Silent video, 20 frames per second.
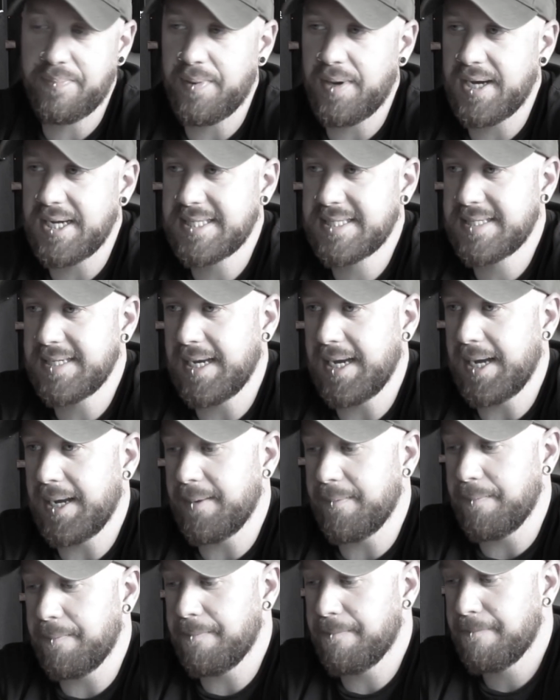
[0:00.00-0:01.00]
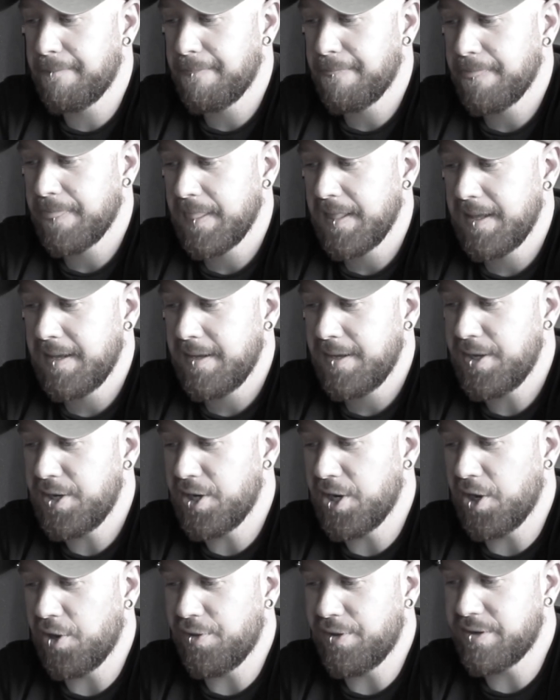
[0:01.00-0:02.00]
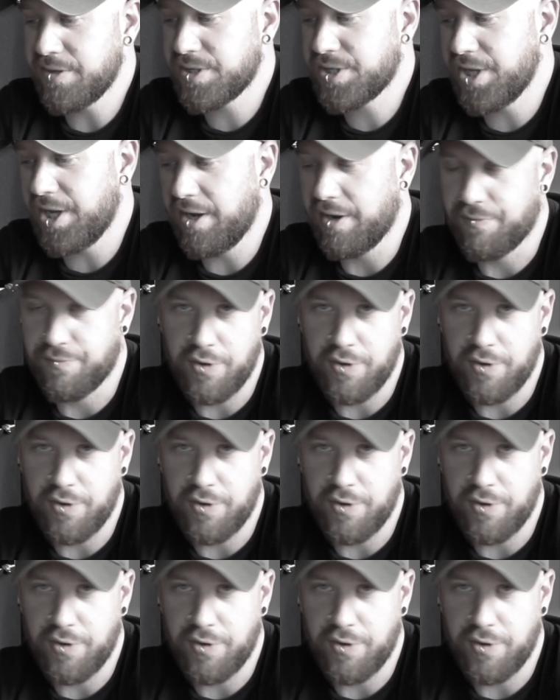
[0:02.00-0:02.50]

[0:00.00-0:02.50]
but there's the